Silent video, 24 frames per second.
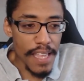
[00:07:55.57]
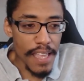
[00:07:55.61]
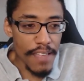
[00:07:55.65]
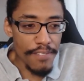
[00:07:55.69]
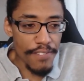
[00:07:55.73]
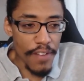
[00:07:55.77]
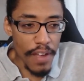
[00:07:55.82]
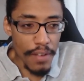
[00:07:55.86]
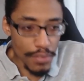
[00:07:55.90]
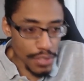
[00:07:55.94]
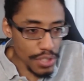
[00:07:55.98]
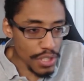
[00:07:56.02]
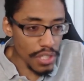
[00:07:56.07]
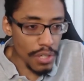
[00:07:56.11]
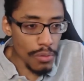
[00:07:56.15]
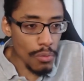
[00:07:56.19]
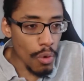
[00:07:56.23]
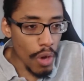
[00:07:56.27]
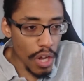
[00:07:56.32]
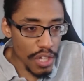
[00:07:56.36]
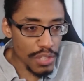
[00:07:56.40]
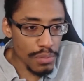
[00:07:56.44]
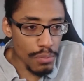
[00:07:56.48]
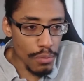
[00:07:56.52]
I was going to
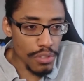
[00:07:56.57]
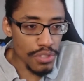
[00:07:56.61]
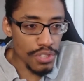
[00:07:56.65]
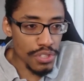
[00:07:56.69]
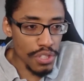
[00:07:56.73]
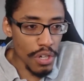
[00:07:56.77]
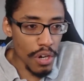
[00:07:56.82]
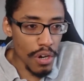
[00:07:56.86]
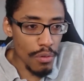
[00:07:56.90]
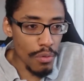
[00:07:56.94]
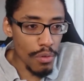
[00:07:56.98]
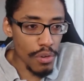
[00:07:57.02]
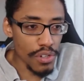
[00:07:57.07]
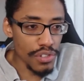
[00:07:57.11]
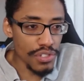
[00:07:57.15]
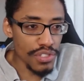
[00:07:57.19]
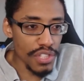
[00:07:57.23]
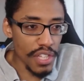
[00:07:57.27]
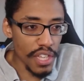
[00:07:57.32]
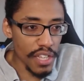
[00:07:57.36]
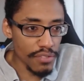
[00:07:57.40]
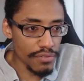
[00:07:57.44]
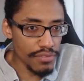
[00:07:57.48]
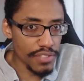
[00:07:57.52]
watch more Star Wars,
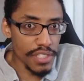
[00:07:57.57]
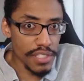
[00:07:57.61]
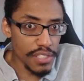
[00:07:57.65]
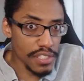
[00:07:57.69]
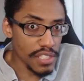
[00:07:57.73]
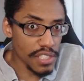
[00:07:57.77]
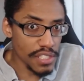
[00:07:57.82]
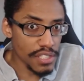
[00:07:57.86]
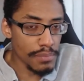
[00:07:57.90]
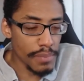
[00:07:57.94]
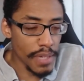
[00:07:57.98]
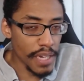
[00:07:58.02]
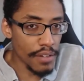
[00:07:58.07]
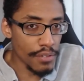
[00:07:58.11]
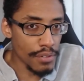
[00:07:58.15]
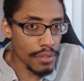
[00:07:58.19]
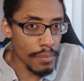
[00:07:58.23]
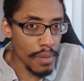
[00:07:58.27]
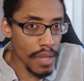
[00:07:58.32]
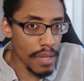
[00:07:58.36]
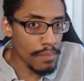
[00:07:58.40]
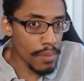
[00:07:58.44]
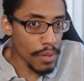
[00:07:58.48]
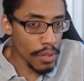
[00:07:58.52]
and frankly it's a matter of
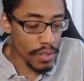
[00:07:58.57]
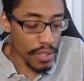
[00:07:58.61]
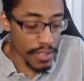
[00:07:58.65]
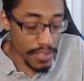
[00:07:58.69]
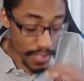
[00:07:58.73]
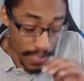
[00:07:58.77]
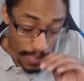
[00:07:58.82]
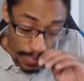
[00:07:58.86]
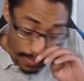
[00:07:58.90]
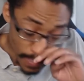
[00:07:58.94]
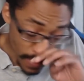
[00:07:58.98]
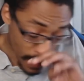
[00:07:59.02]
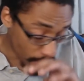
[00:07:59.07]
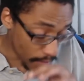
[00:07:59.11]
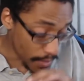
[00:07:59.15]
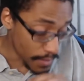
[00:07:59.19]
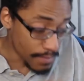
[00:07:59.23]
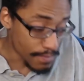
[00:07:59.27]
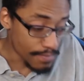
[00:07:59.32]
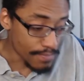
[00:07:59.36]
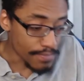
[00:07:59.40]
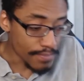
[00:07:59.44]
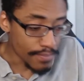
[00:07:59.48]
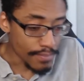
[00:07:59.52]
debate, but I'll get to that
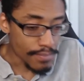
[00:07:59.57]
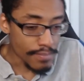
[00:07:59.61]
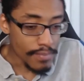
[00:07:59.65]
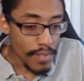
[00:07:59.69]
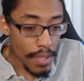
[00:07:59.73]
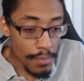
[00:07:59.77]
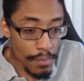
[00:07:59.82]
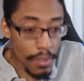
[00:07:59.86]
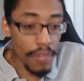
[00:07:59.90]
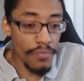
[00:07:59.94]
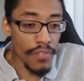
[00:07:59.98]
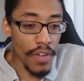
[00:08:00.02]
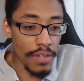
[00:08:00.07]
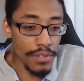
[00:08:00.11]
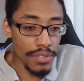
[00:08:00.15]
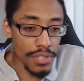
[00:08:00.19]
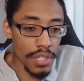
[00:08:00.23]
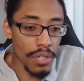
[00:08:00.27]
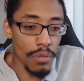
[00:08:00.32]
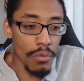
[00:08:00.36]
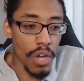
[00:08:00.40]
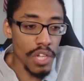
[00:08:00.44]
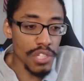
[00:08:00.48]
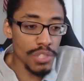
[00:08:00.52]
later. But if I was
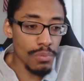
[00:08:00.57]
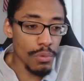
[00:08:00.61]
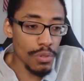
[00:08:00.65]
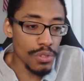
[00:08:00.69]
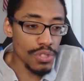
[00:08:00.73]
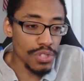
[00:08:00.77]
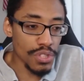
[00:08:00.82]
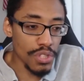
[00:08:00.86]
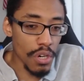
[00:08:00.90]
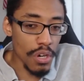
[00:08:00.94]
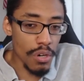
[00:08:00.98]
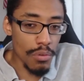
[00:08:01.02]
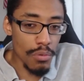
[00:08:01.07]
going to watch more Star